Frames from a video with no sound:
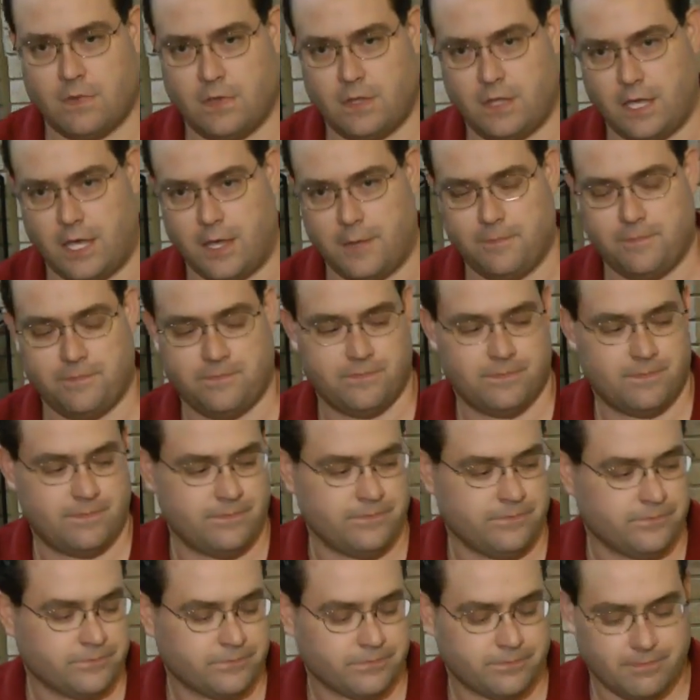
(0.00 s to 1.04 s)
Okay,
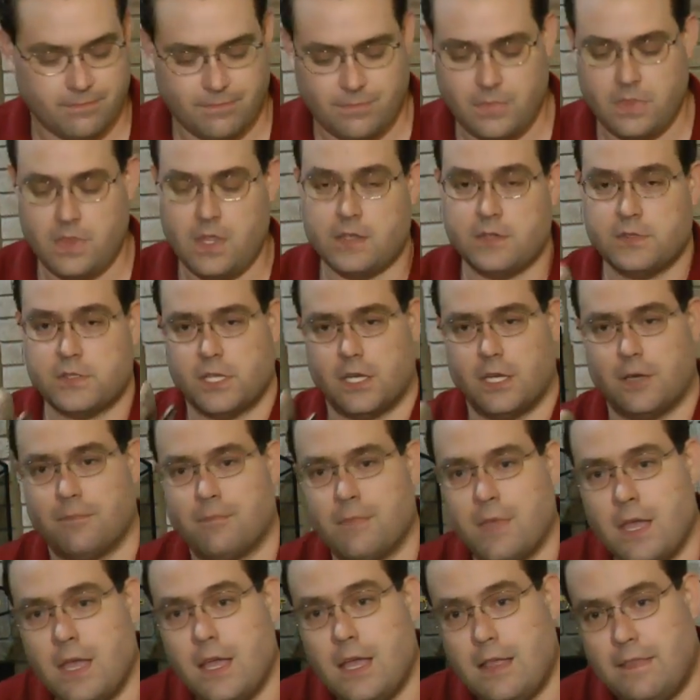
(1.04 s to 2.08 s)
so
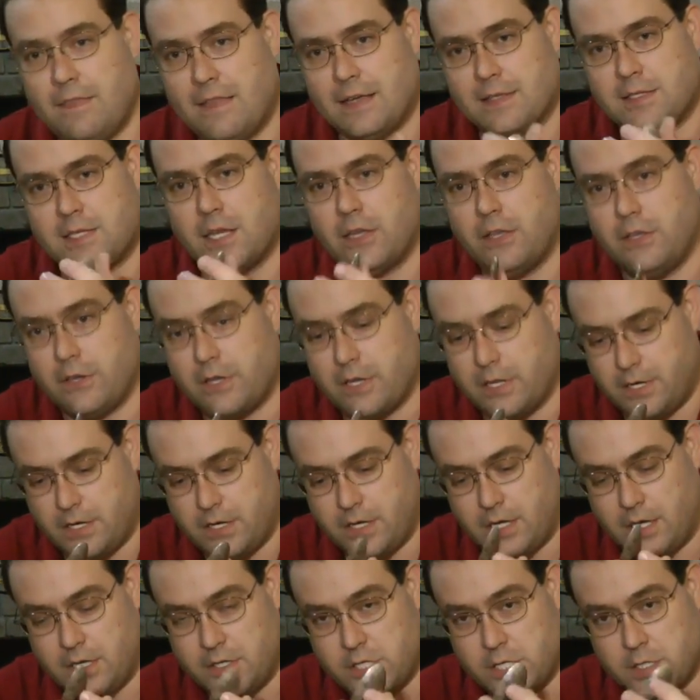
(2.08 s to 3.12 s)
that's how you can
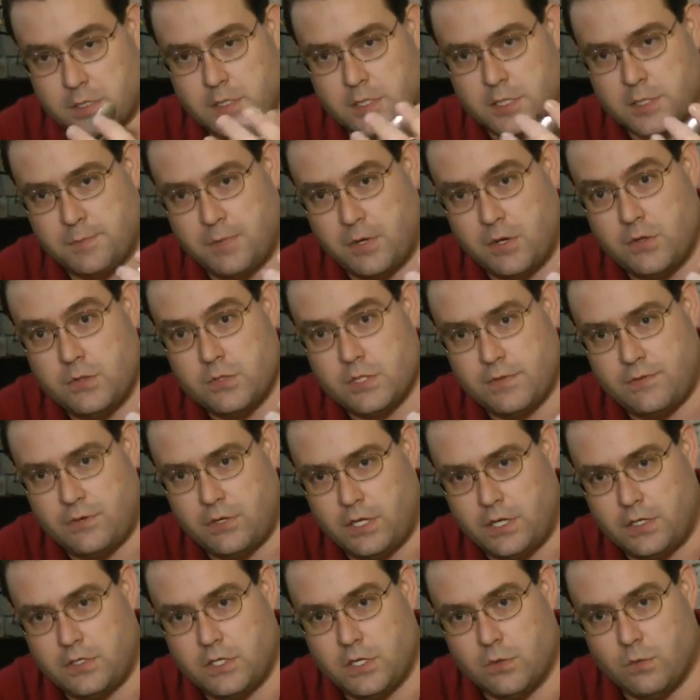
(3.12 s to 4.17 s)
adjust the spoons if you
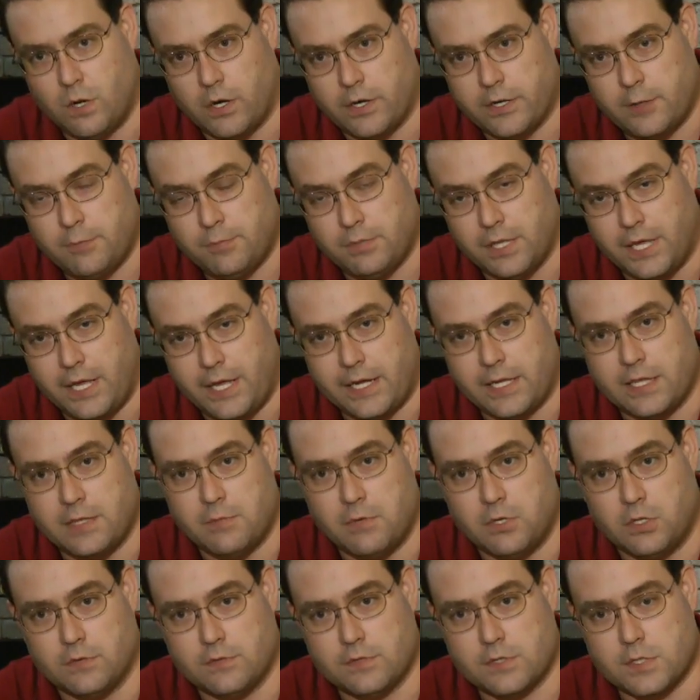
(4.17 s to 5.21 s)
need to while you're playing in the
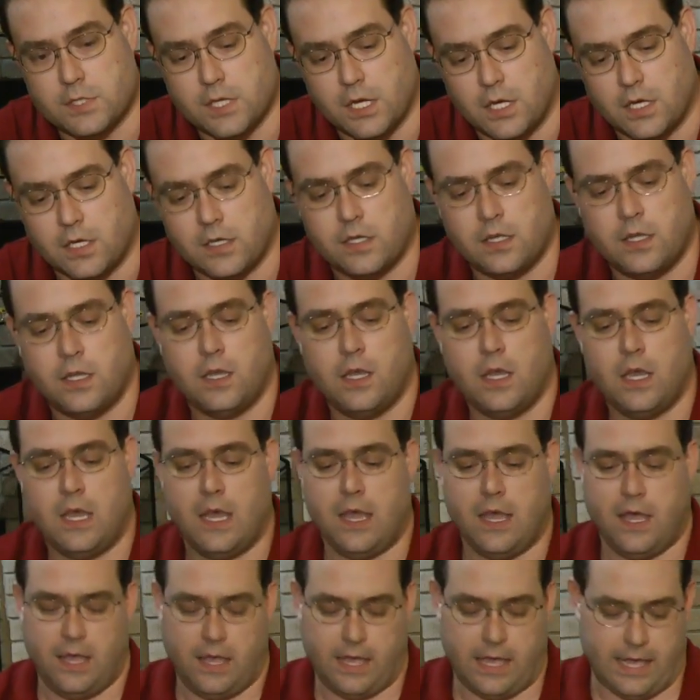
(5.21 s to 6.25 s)
middle of a song.
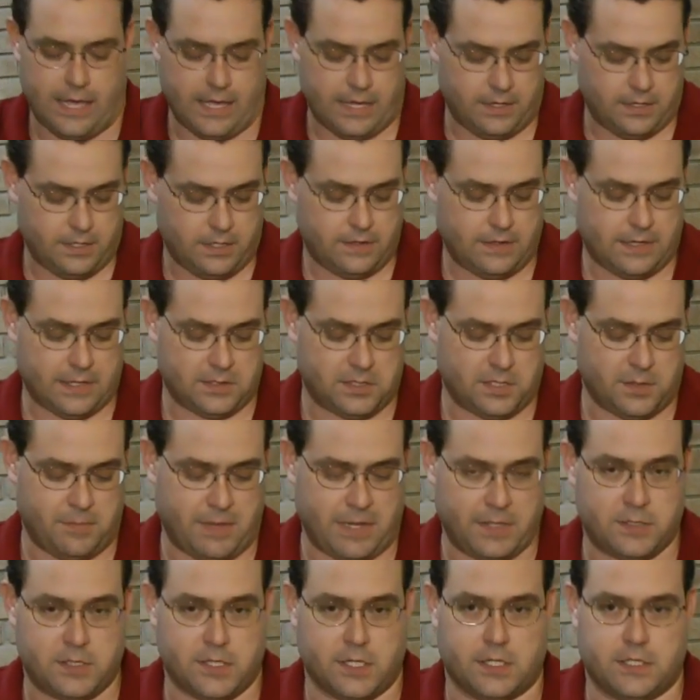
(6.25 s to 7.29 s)
And that's the
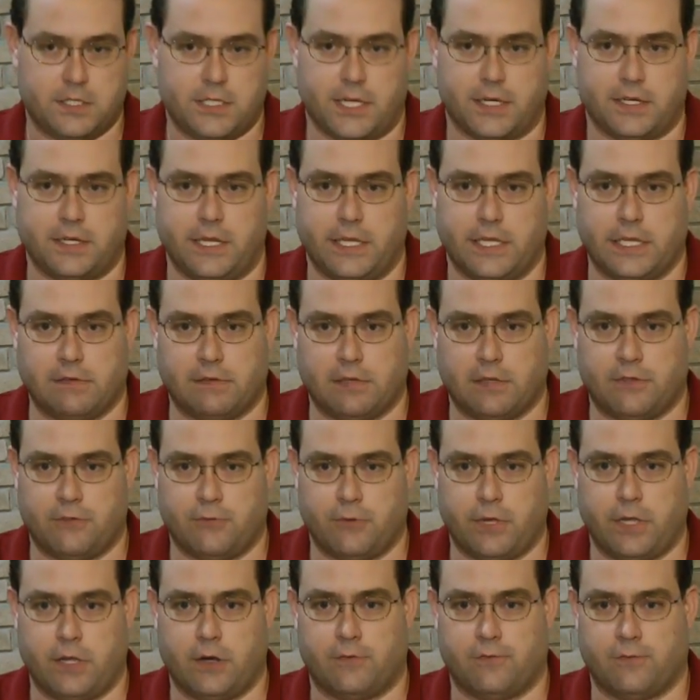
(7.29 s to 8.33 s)
basic technique of the
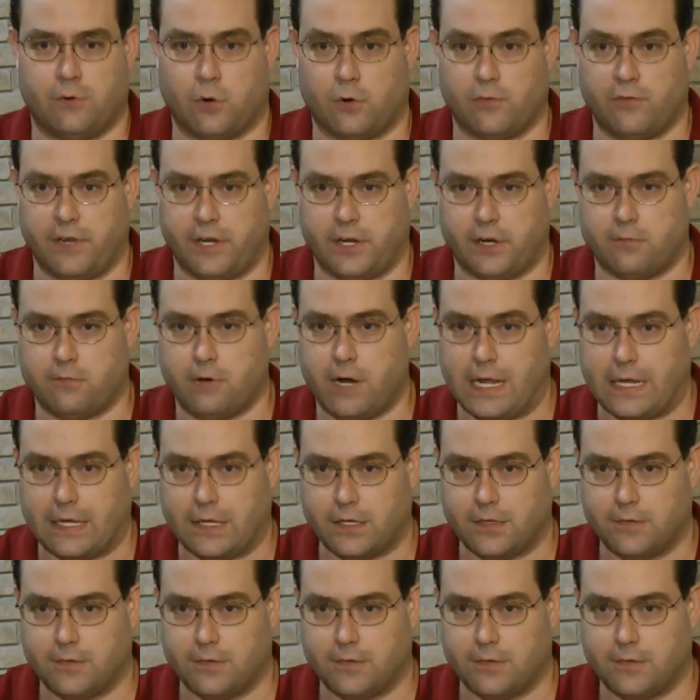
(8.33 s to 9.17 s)
3 or 4 finger rake.